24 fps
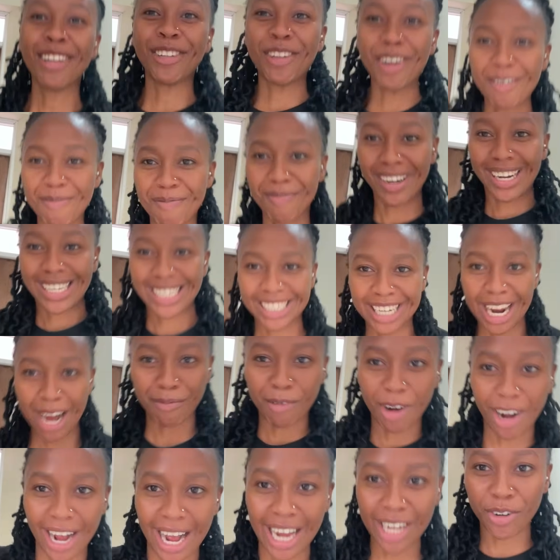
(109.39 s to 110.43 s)
so Pretty na
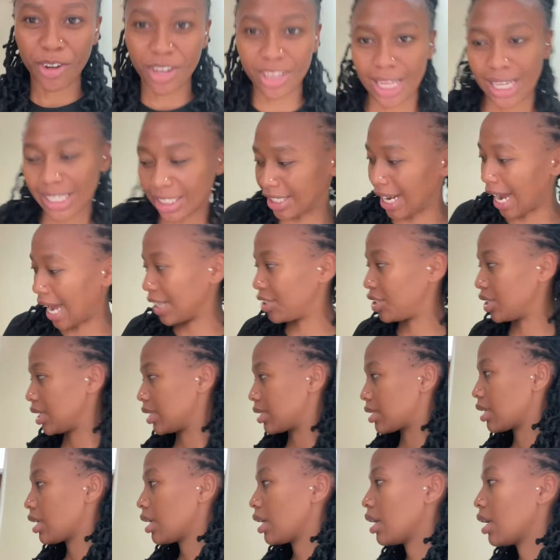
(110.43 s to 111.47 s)
Morgan do the
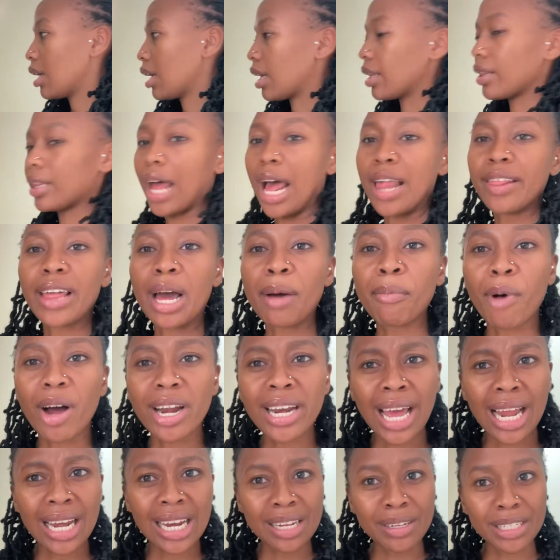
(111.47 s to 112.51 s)
judges and the
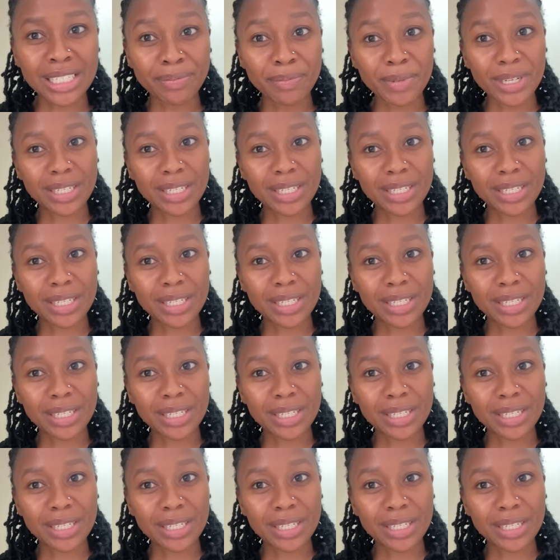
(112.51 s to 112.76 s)
model is